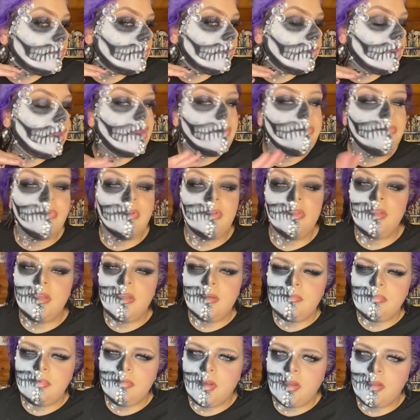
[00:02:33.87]
I'm really
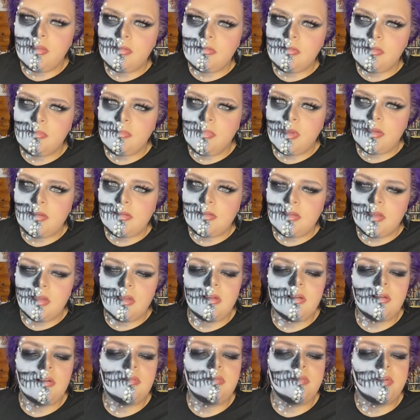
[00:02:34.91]
impressed with
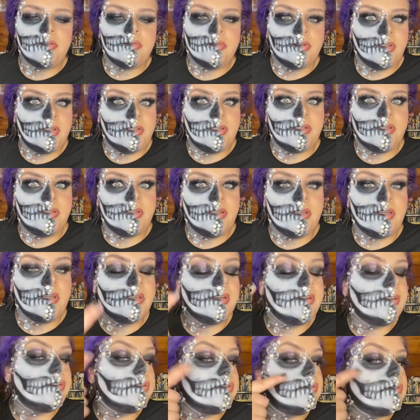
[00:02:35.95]
myself. I really didn't think I
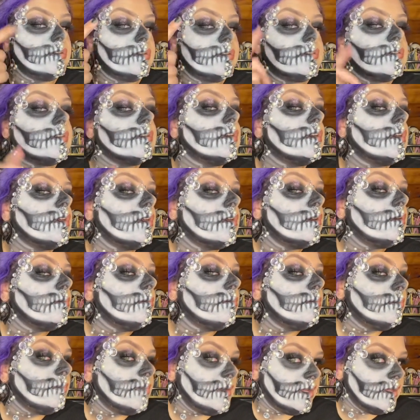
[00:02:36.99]
could do this.
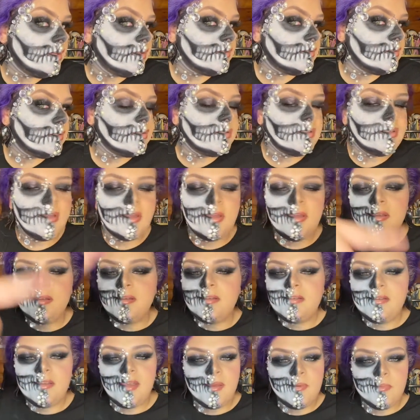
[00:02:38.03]
But
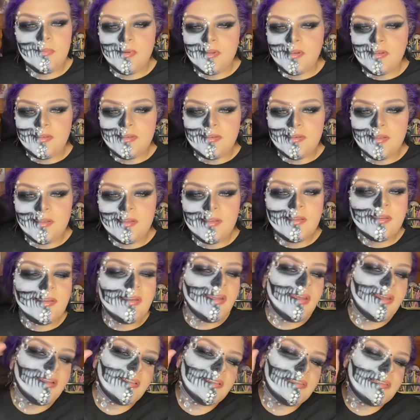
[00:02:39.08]
day one done.
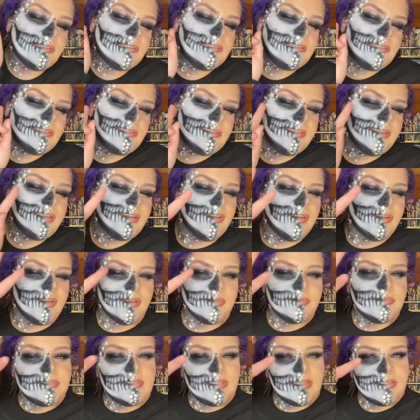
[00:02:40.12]
Here
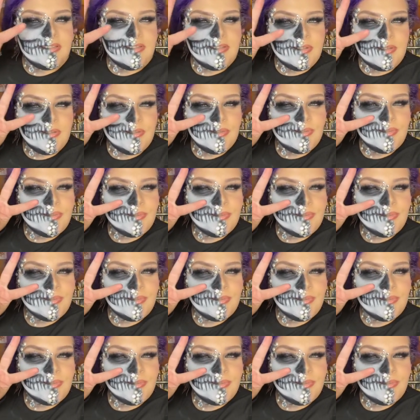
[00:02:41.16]
comes day two.